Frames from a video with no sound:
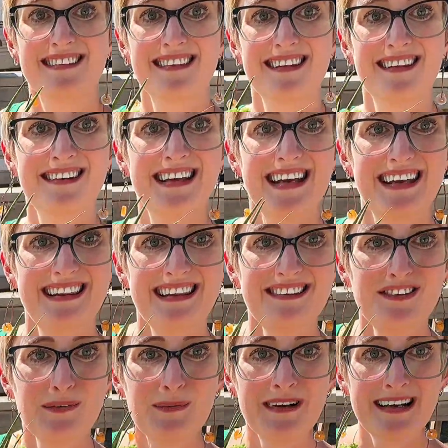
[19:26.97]
Okay,
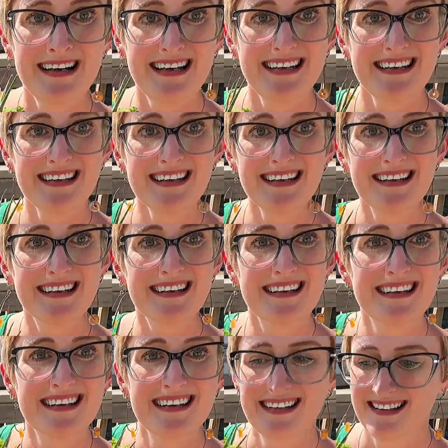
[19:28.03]
this one.
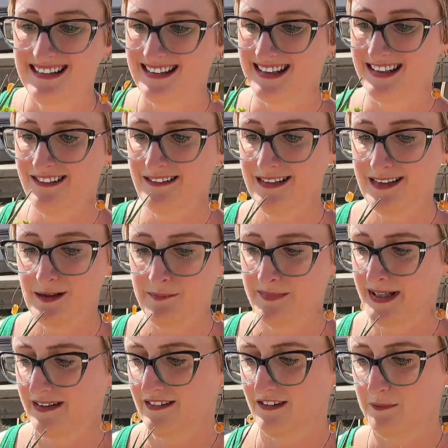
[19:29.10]
Cute little
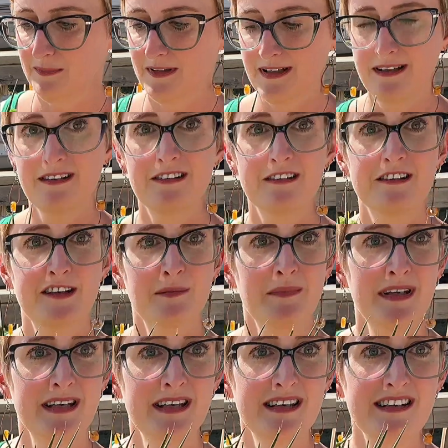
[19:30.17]
mixed planter I
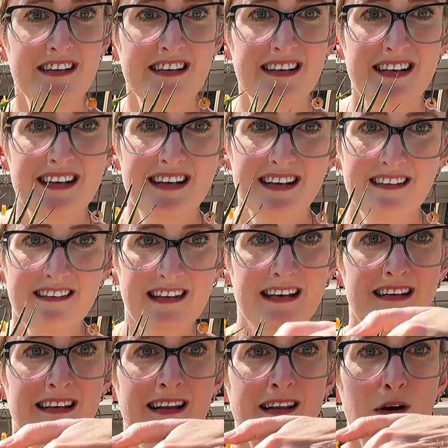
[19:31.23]
made. It's got a
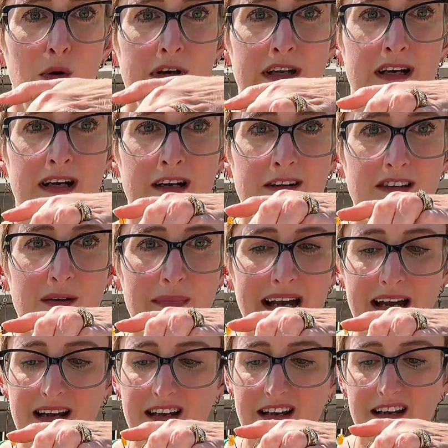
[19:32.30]
little Hoya heart in the
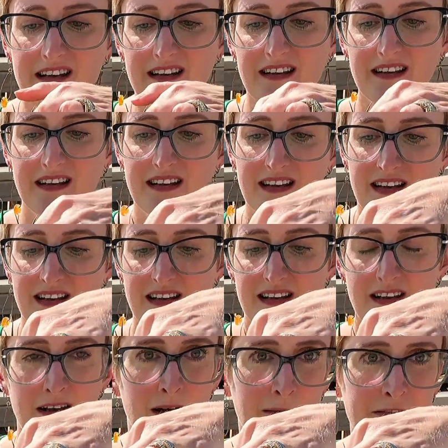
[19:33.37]
back.
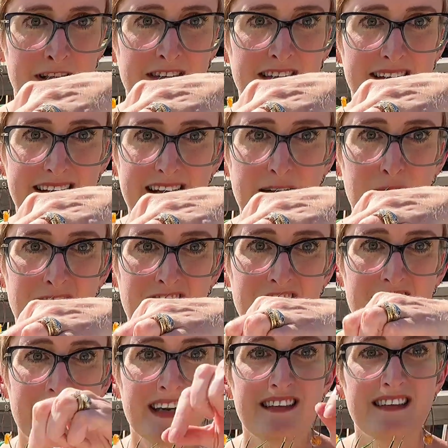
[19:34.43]
Obviously it won't do
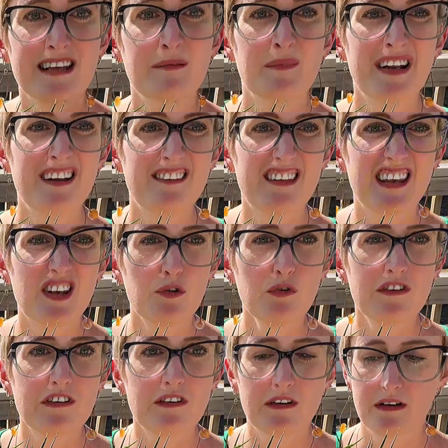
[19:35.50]
anything, but it's
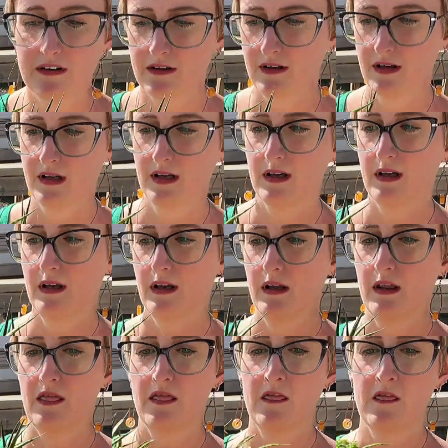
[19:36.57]
cute.
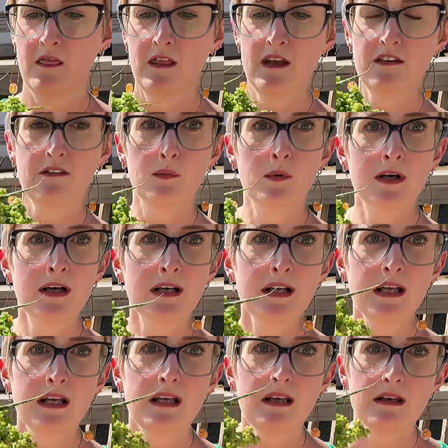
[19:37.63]
This one
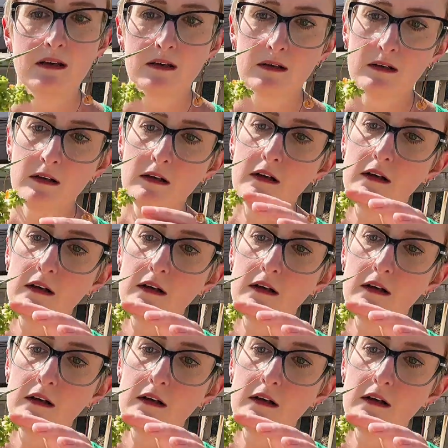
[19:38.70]
here